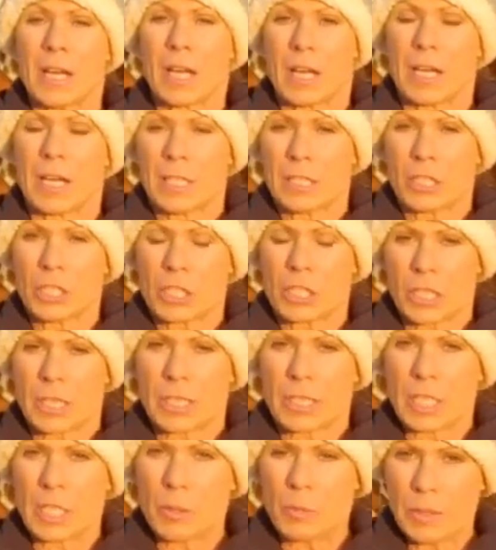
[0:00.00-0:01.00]
I just
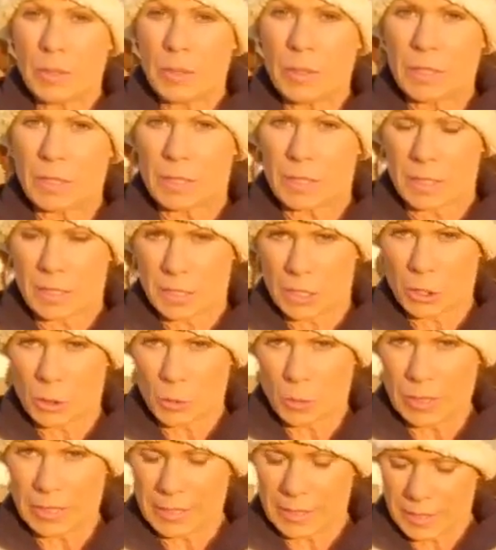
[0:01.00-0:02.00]
got to keep doing this, this is
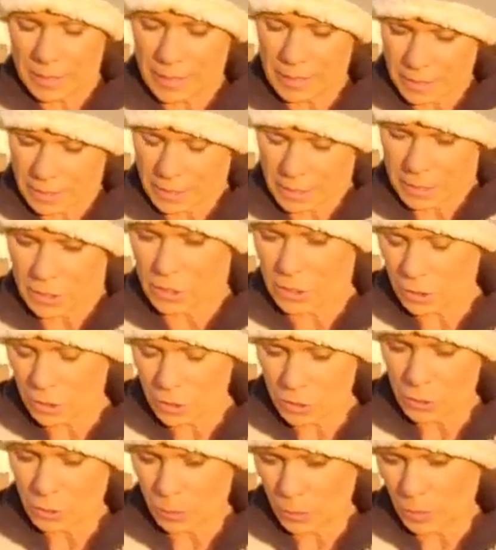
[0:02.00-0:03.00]
what it says to
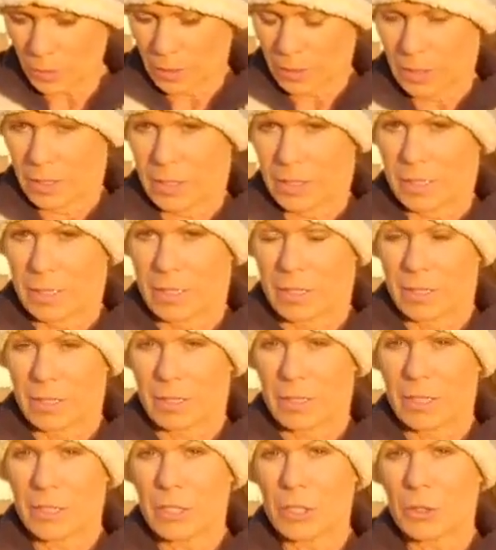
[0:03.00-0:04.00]
do,
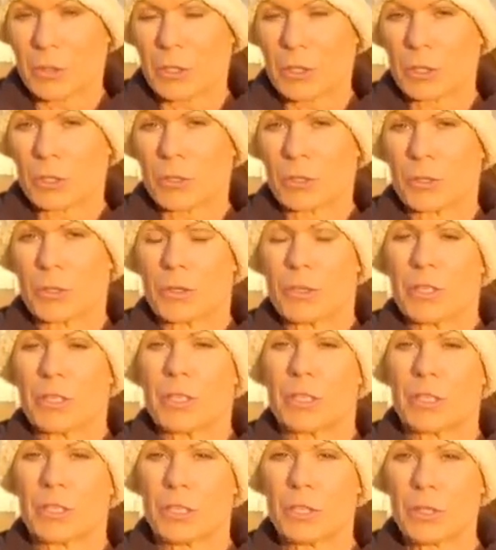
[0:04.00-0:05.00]
you know,
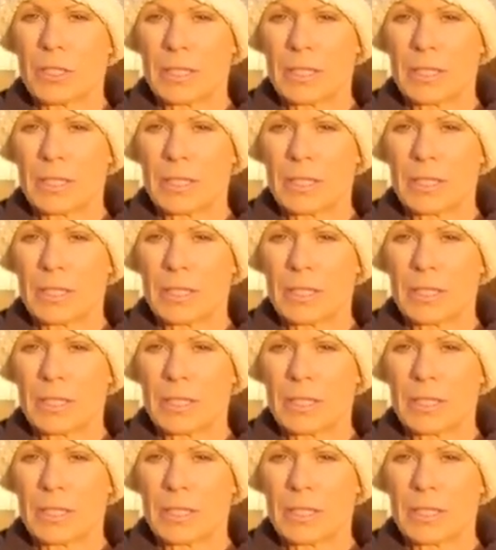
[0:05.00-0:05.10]
you